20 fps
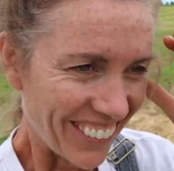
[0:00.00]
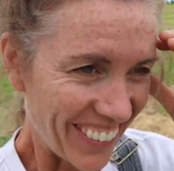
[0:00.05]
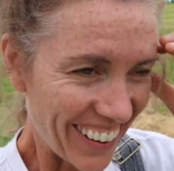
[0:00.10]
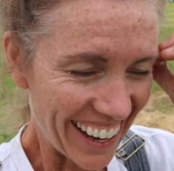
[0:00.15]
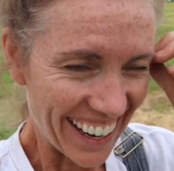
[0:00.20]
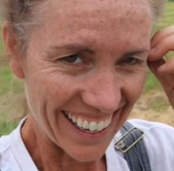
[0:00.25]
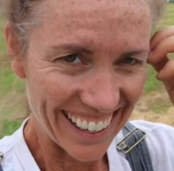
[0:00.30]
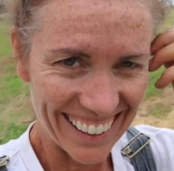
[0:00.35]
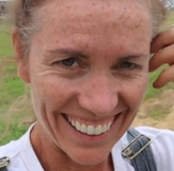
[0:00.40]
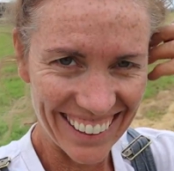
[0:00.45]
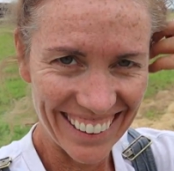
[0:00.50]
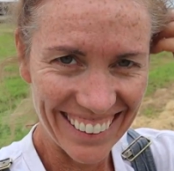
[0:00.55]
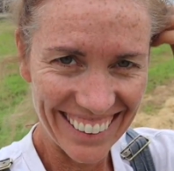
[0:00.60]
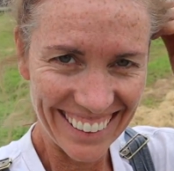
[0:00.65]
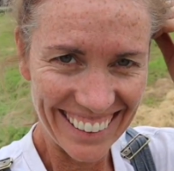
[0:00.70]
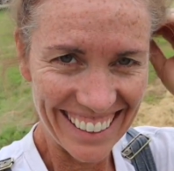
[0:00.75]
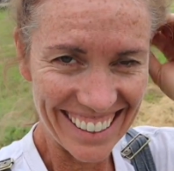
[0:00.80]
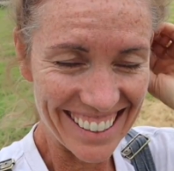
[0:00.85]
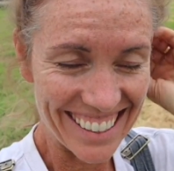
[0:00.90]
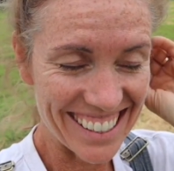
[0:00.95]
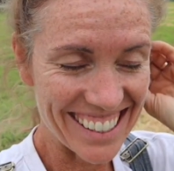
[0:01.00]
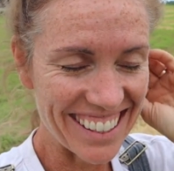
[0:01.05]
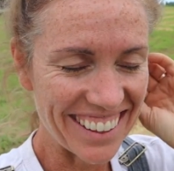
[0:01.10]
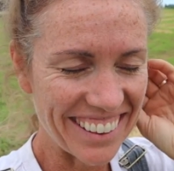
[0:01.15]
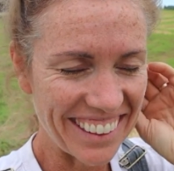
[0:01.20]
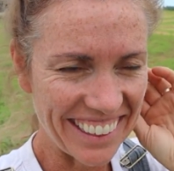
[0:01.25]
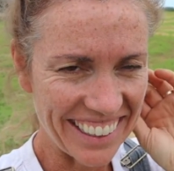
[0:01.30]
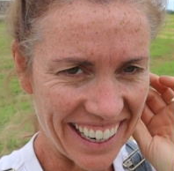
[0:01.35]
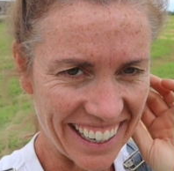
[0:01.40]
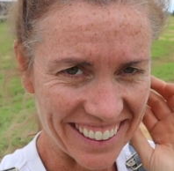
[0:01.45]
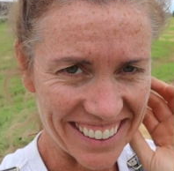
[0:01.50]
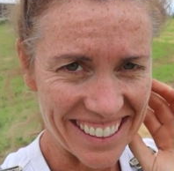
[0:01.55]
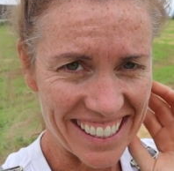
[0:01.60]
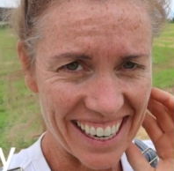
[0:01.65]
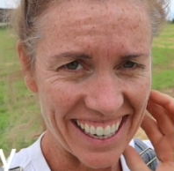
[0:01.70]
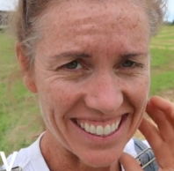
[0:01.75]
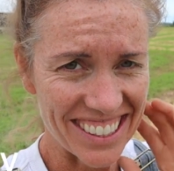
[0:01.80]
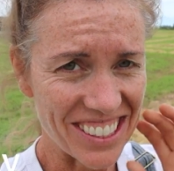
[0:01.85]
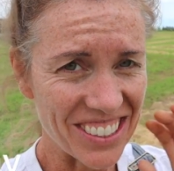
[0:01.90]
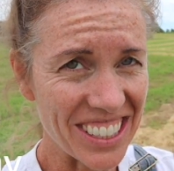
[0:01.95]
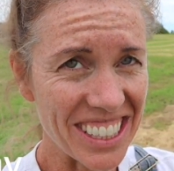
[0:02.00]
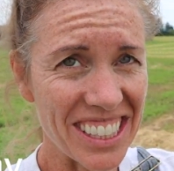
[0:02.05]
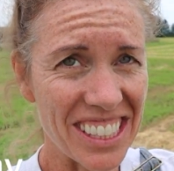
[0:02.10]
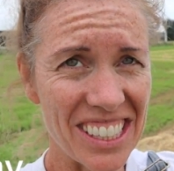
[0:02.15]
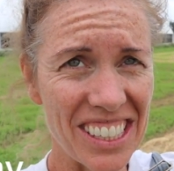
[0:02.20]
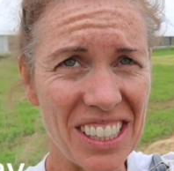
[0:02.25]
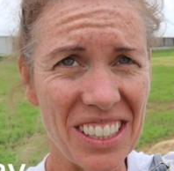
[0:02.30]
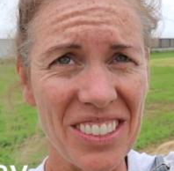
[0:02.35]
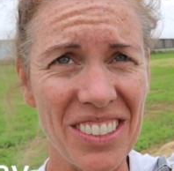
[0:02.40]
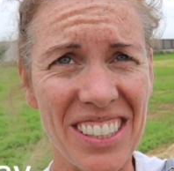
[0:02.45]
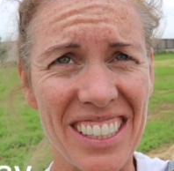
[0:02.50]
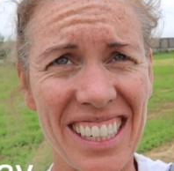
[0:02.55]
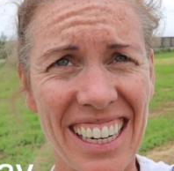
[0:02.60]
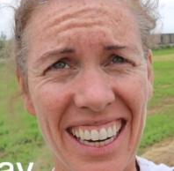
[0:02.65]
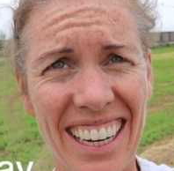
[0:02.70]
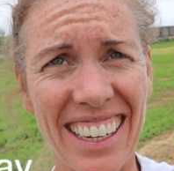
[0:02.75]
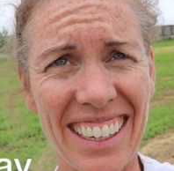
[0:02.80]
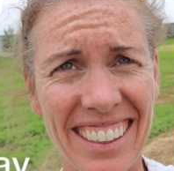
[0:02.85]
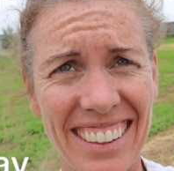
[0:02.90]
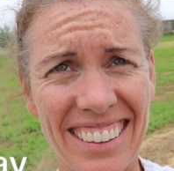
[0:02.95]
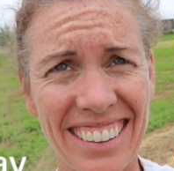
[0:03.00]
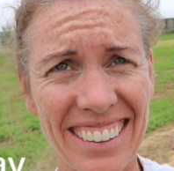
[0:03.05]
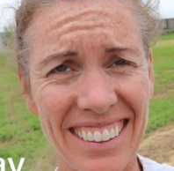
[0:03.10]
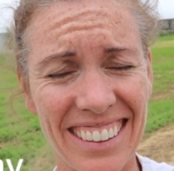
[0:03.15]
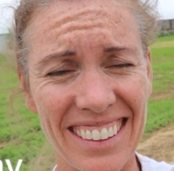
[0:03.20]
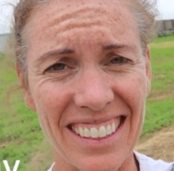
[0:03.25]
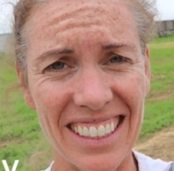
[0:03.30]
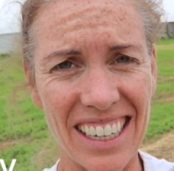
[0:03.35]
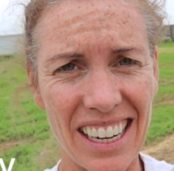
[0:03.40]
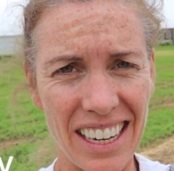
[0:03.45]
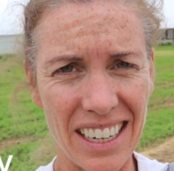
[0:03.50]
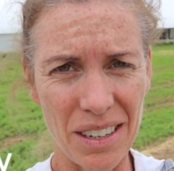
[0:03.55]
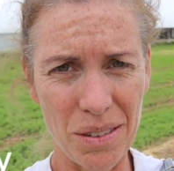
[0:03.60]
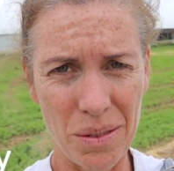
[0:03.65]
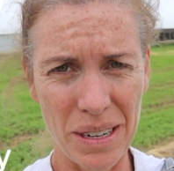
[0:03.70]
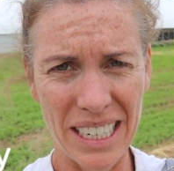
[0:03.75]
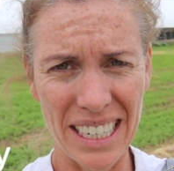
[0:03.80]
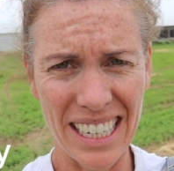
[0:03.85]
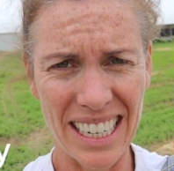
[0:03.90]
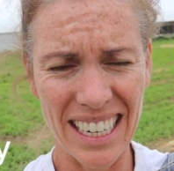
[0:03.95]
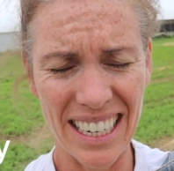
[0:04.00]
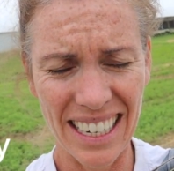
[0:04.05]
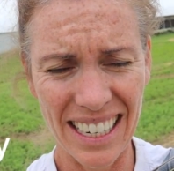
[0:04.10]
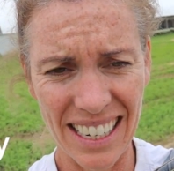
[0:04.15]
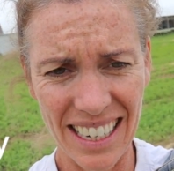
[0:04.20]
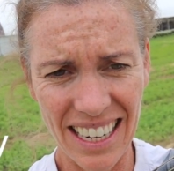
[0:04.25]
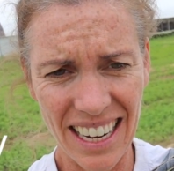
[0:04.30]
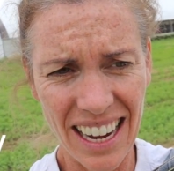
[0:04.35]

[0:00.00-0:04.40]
Well, it's the next day, so it's Tuesday. It's kind of windy.